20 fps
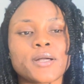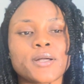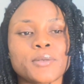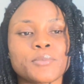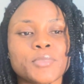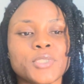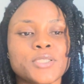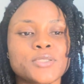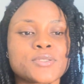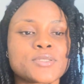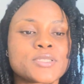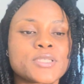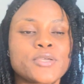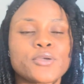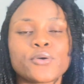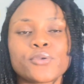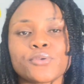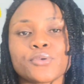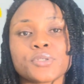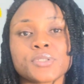because I
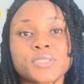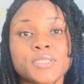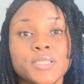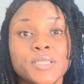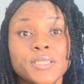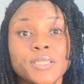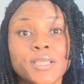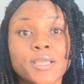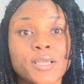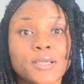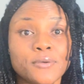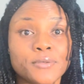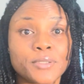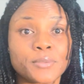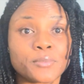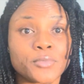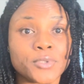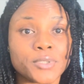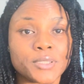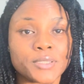understand how
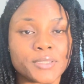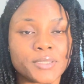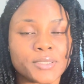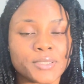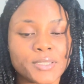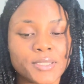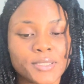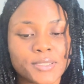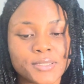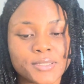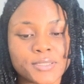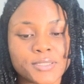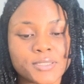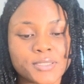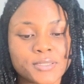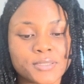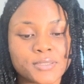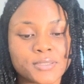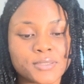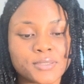important it
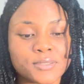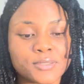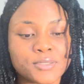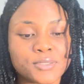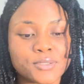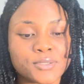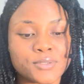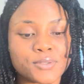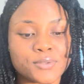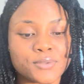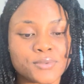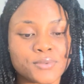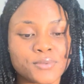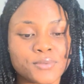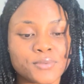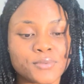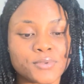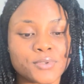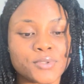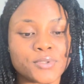is
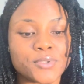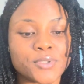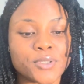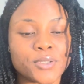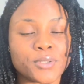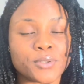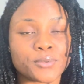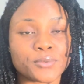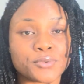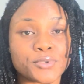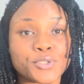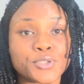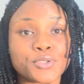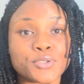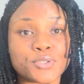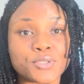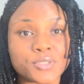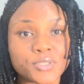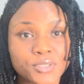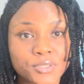to
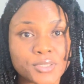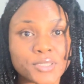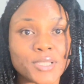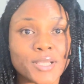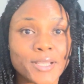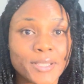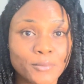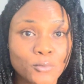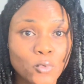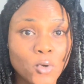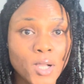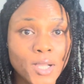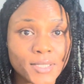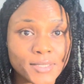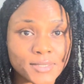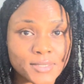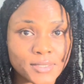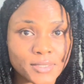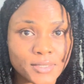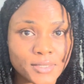use your time
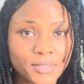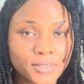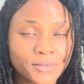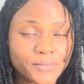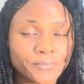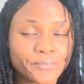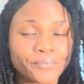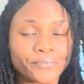wisely.